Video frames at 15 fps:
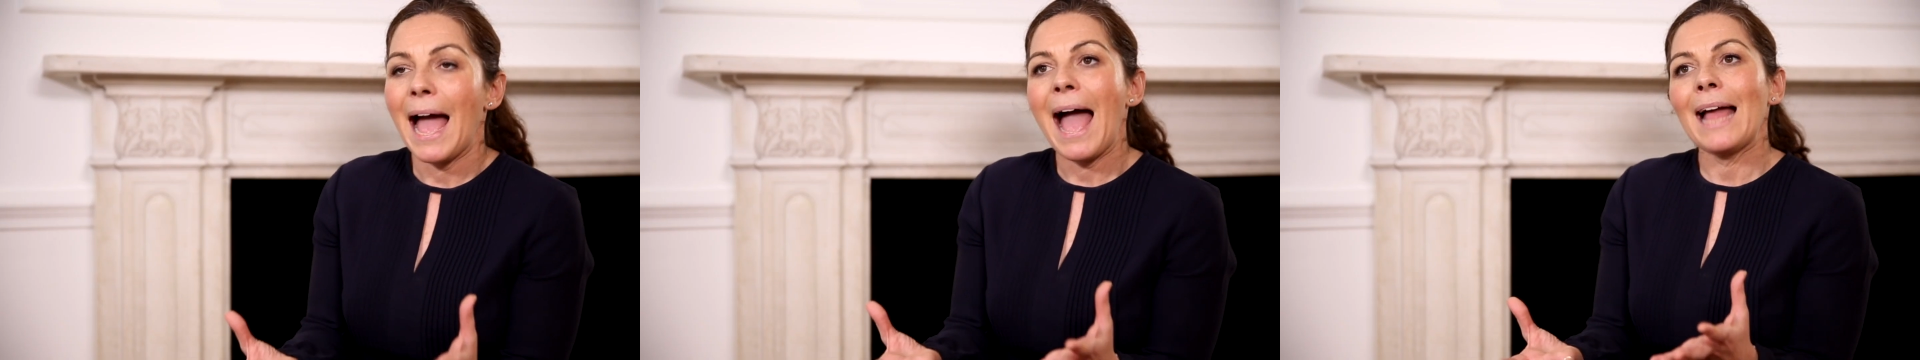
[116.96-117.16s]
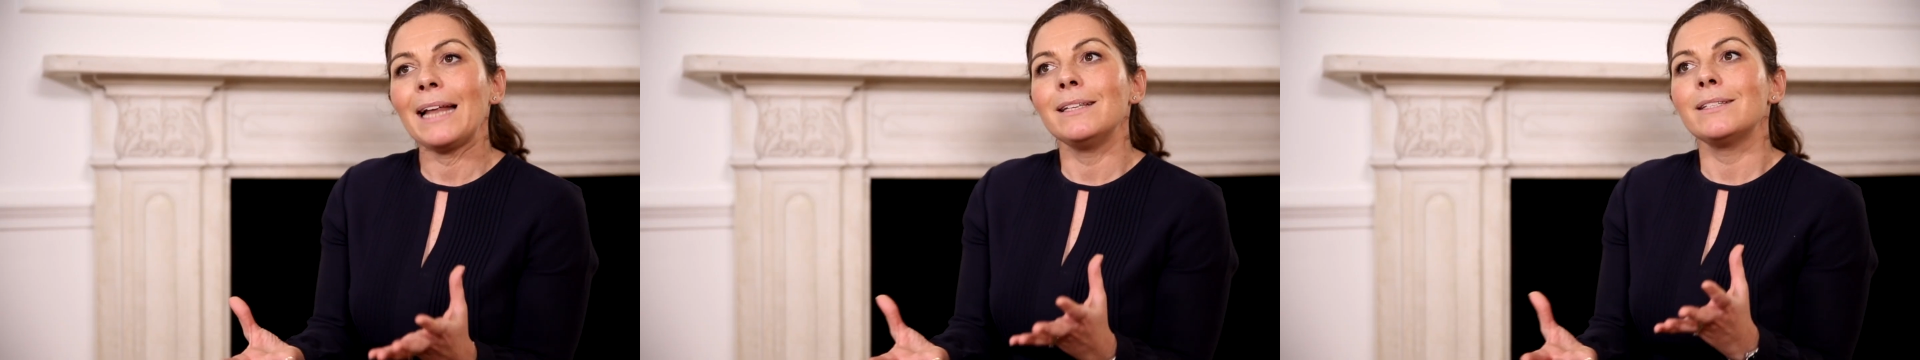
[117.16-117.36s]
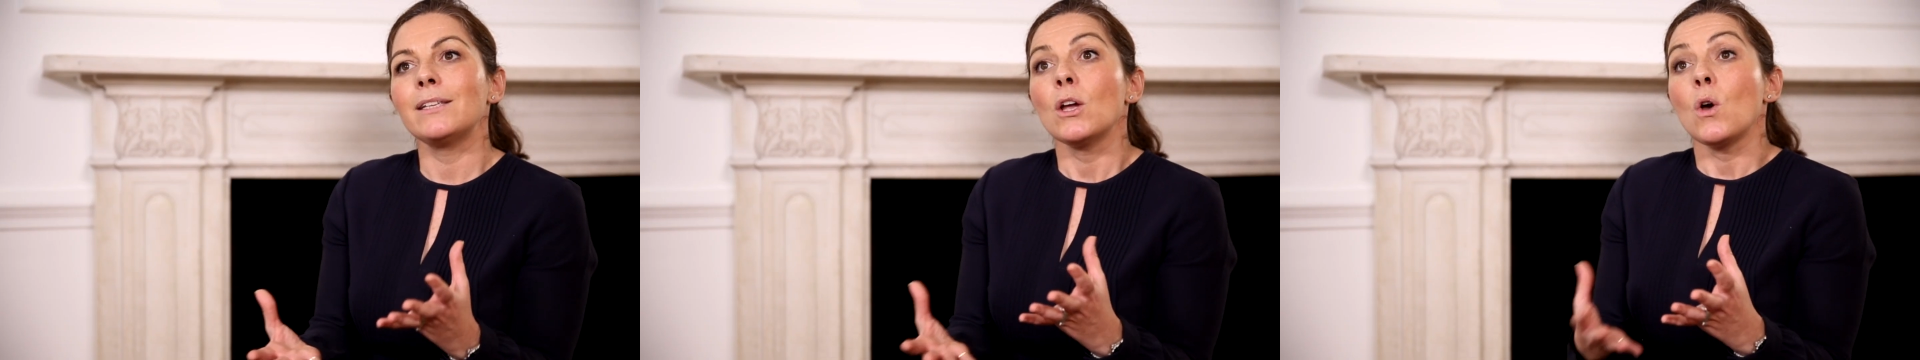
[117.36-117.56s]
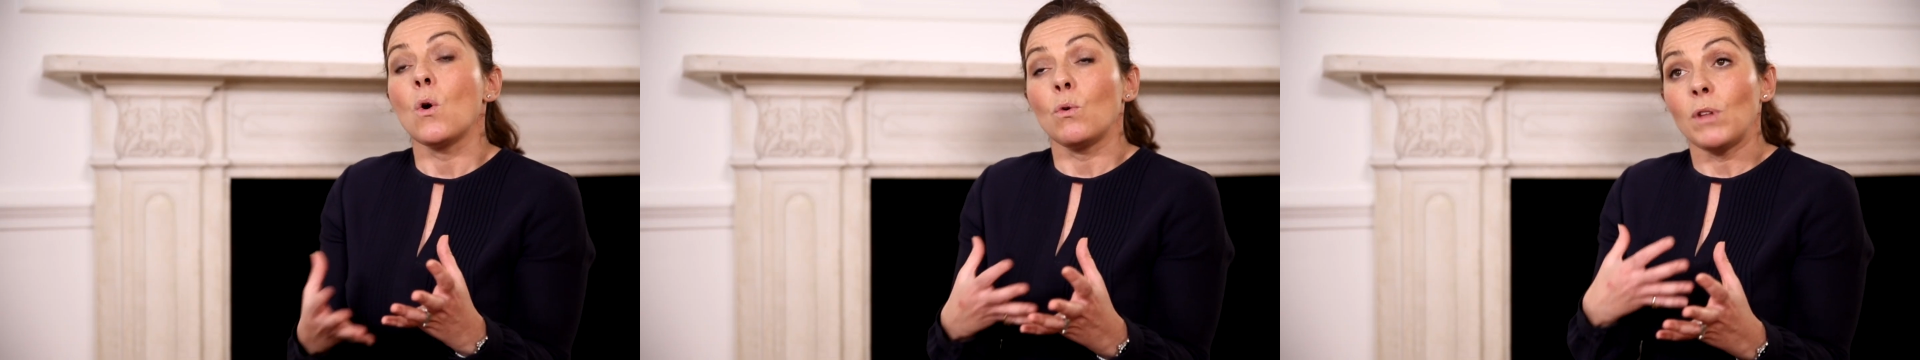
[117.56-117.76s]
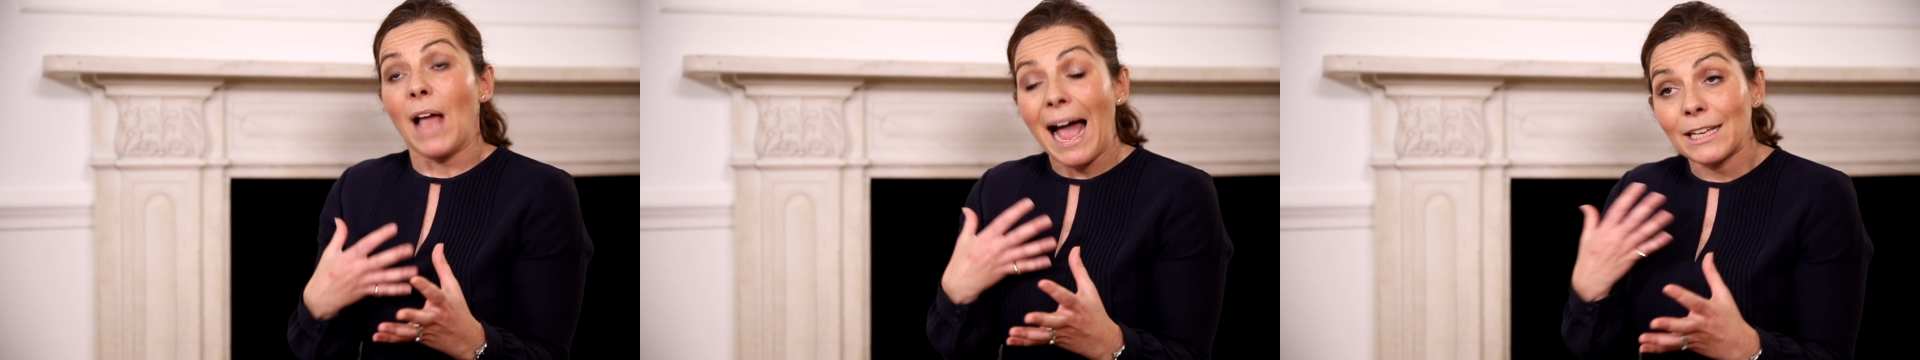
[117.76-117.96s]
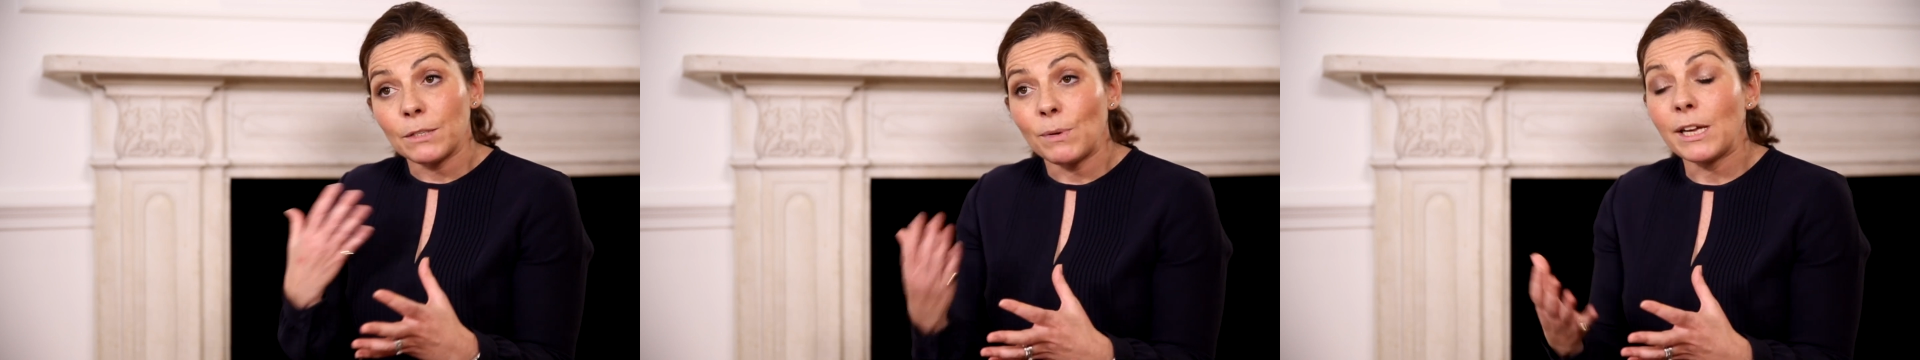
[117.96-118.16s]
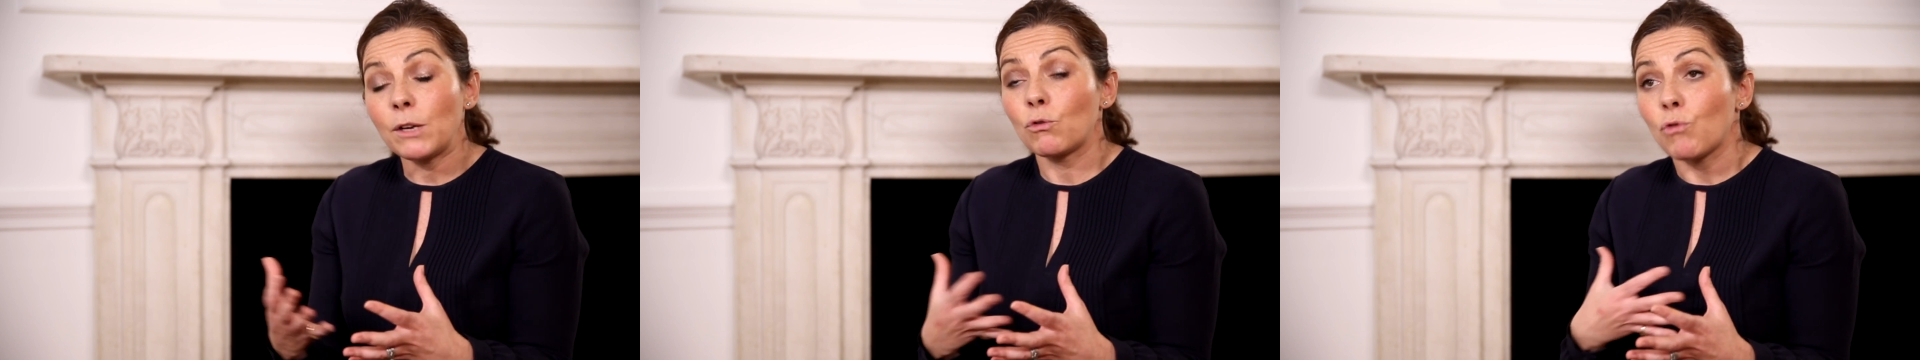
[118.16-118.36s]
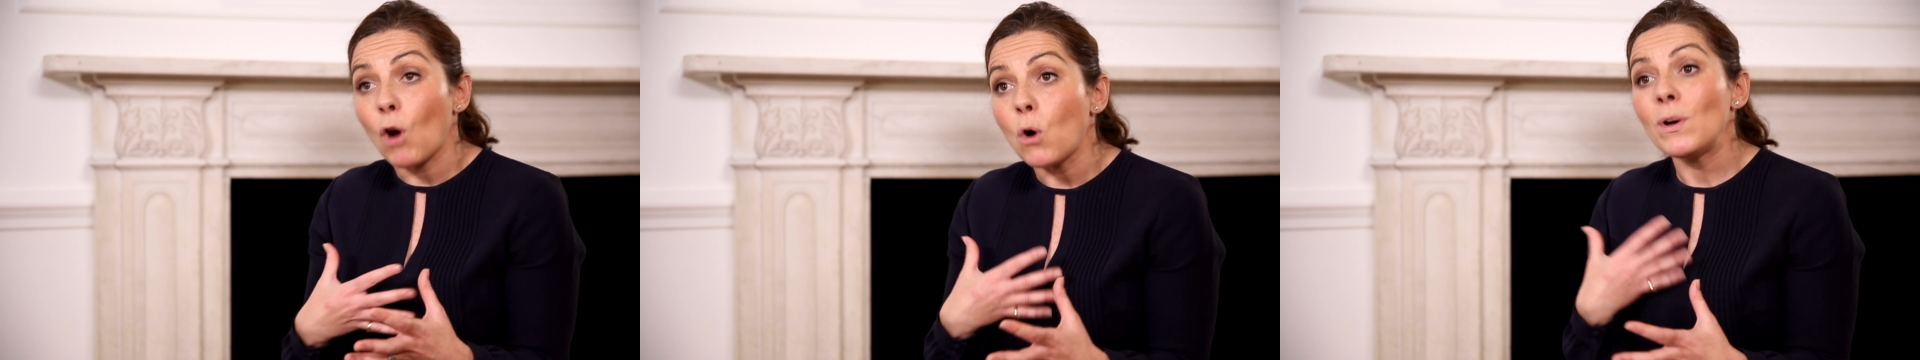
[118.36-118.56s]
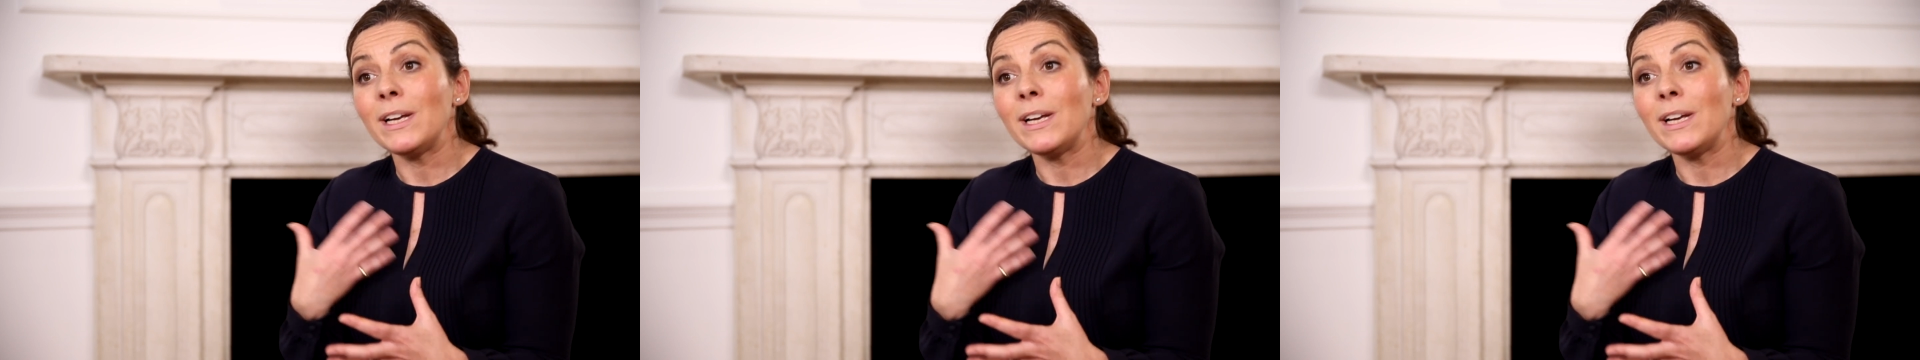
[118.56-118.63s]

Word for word: And as we grow